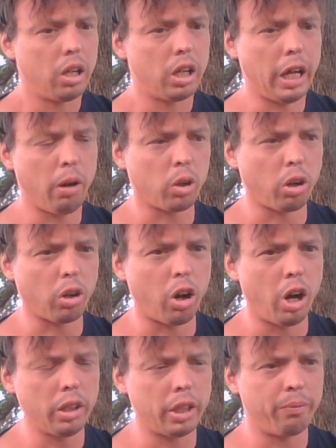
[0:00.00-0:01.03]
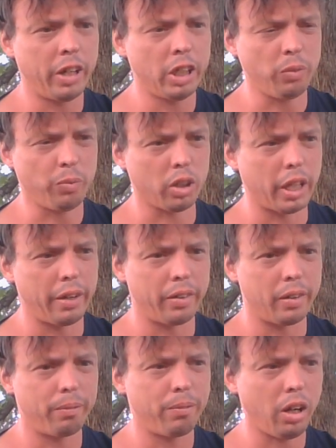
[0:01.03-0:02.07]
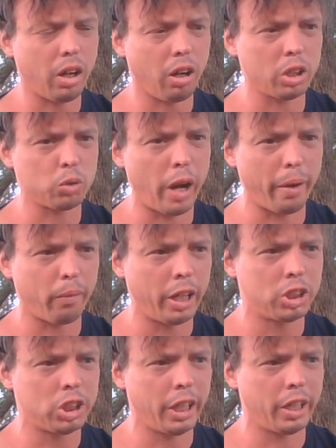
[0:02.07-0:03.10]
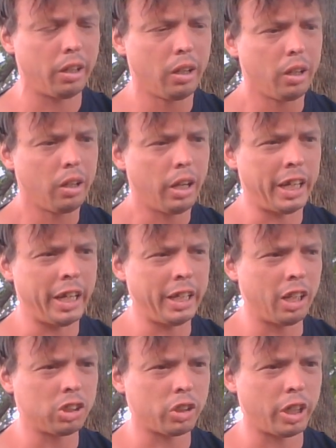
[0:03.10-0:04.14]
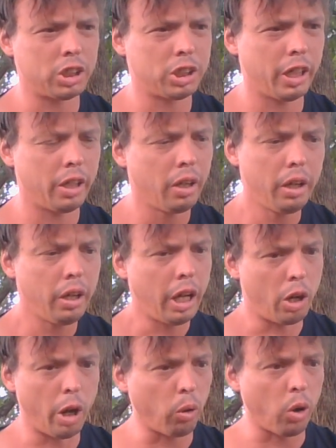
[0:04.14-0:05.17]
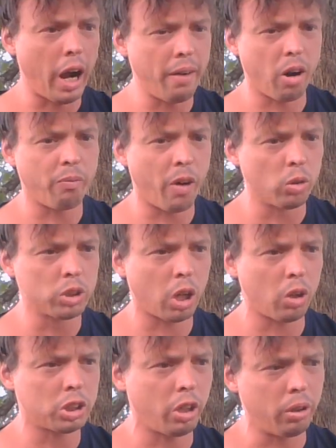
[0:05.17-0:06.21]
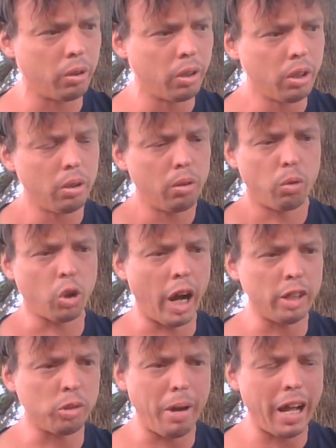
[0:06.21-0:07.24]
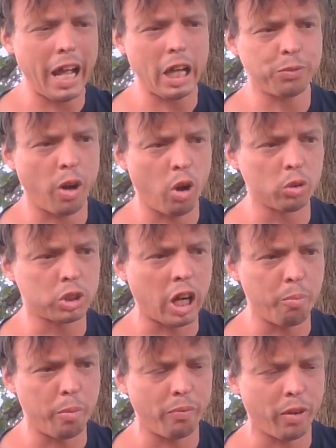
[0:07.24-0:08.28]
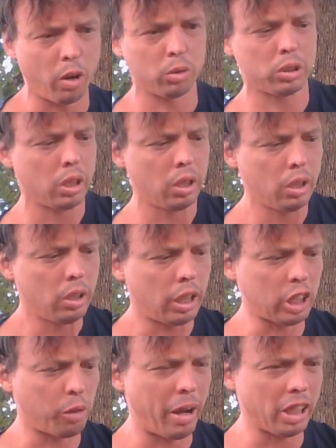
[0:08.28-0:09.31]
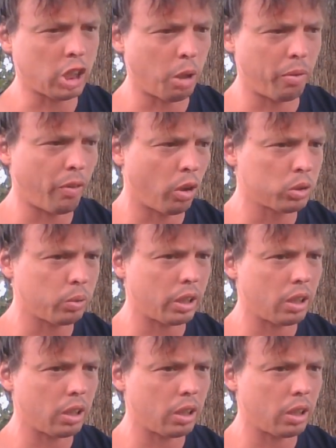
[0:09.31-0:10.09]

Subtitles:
yeah, we're gonna go hunting and fishing for a living. Fuck all this rat race shit and industry and shit. And then we're gonna have our phones on us too. We're gonna have some badass phones, government phones, like the best government phones.